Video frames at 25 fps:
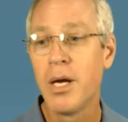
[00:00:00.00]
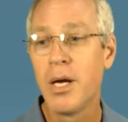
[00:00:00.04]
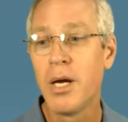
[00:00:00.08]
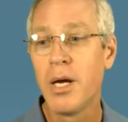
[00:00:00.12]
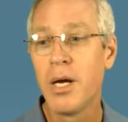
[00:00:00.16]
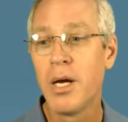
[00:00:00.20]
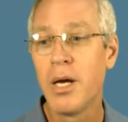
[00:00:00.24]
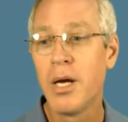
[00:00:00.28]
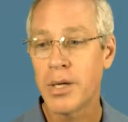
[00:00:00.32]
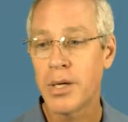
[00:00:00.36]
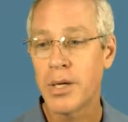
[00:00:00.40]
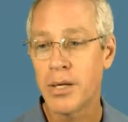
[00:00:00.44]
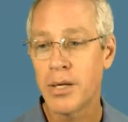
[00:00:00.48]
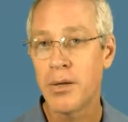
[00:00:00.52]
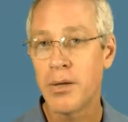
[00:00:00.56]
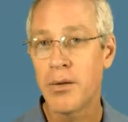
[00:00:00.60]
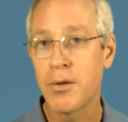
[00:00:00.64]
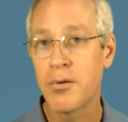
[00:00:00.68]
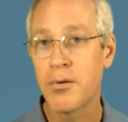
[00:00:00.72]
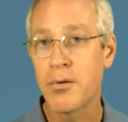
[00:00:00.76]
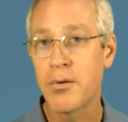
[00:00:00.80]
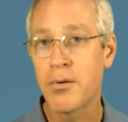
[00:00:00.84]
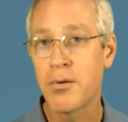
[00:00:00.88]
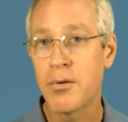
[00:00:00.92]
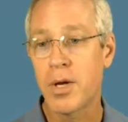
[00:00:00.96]
There
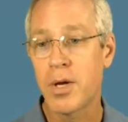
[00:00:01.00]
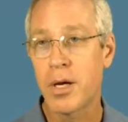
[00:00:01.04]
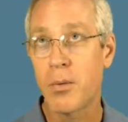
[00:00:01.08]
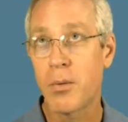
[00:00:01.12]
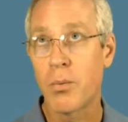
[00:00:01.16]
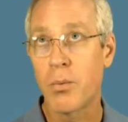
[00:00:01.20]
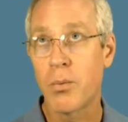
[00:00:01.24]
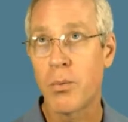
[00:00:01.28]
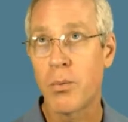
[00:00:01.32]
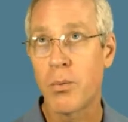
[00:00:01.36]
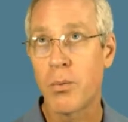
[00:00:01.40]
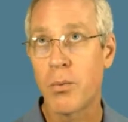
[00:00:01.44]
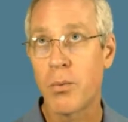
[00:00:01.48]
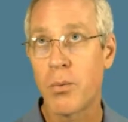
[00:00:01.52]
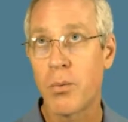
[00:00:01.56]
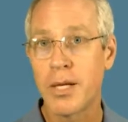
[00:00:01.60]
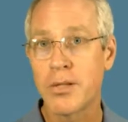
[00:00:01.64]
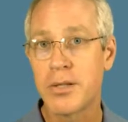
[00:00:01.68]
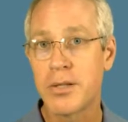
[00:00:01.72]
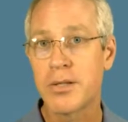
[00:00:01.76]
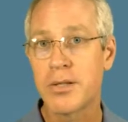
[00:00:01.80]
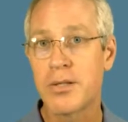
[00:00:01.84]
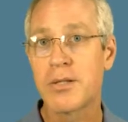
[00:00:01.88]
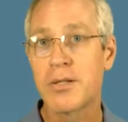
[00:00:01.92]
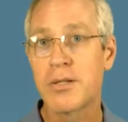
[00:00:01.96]
is one
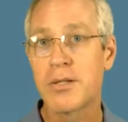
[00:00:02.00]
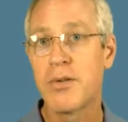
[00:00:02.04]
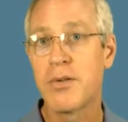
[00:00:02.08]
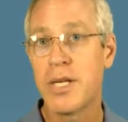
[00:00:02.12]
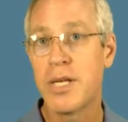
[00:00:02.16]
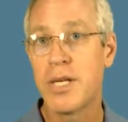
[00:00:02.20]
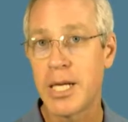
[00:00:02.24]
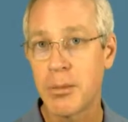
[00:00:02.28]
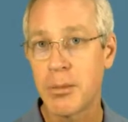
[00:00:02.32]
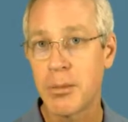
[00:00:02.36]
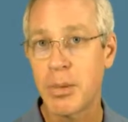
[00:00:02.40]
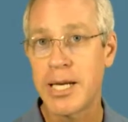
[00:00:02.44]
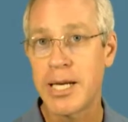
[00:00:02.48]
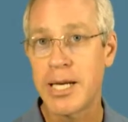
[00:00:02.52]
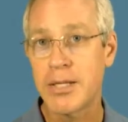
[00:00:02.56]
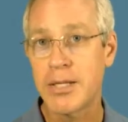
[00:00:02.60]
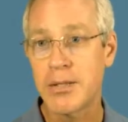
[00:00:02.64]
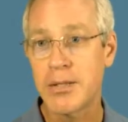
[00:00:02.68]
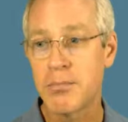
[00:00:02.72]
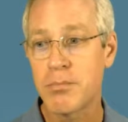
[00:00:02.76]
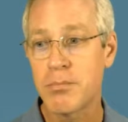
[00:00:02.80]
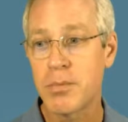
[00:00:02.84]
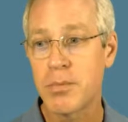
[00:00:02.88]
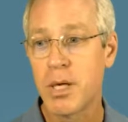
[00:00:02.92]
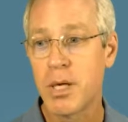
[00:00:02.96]
instance of
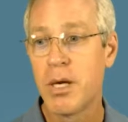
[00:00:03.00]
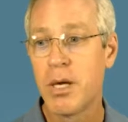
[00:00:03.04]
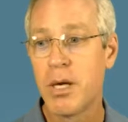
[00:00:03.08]
neoplasm